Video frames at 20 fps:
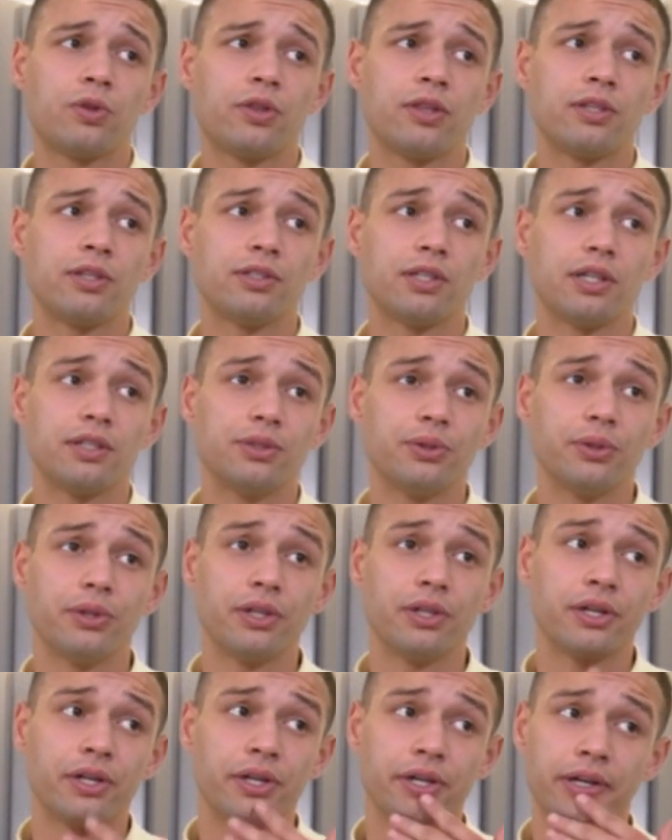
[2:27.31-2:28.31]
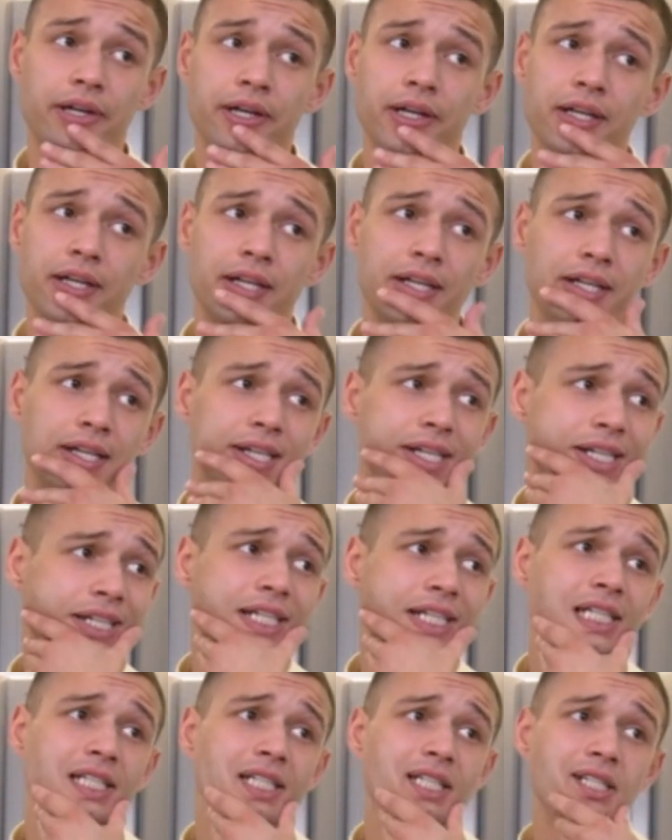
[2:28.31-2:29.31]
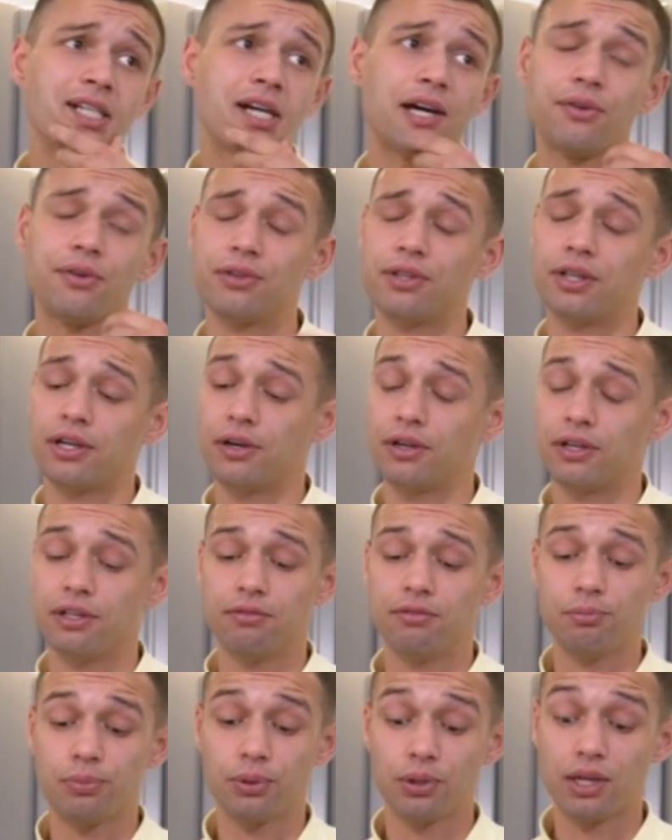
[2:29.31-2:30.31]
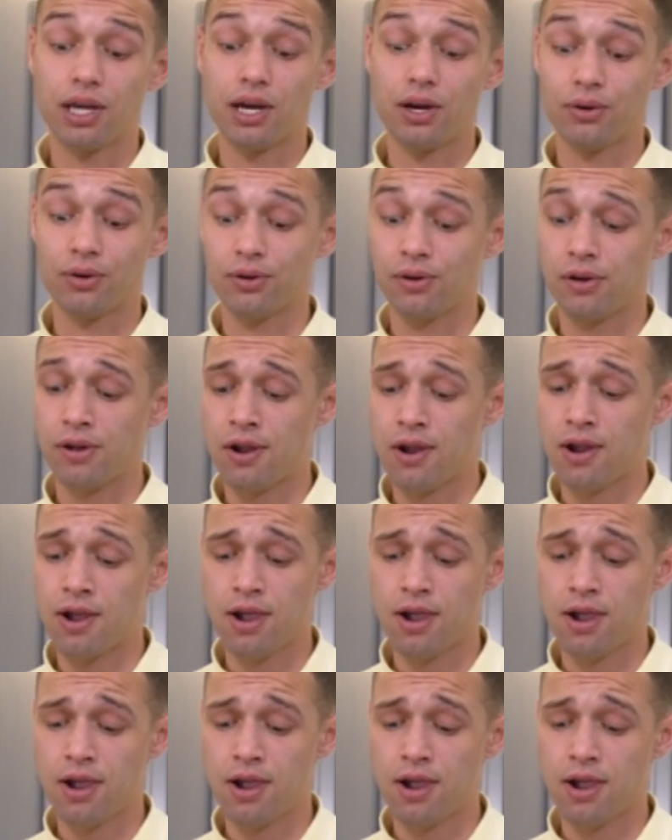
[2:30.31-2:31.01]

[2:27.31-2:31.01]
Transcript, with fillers: Things I'd do to her. I don't think I'd even pull out.